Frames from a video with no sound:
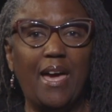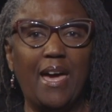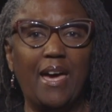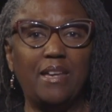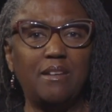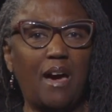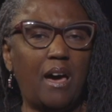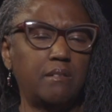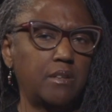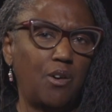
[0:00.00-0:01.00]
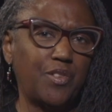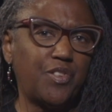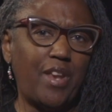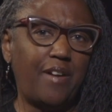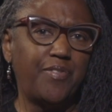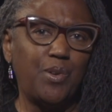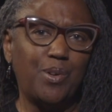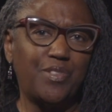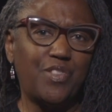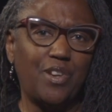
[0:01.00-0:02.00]
and I don't know if
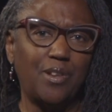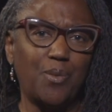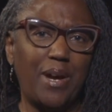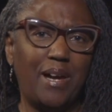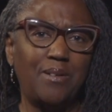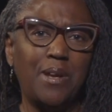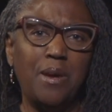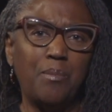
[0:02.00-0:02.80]
Snafu is still around,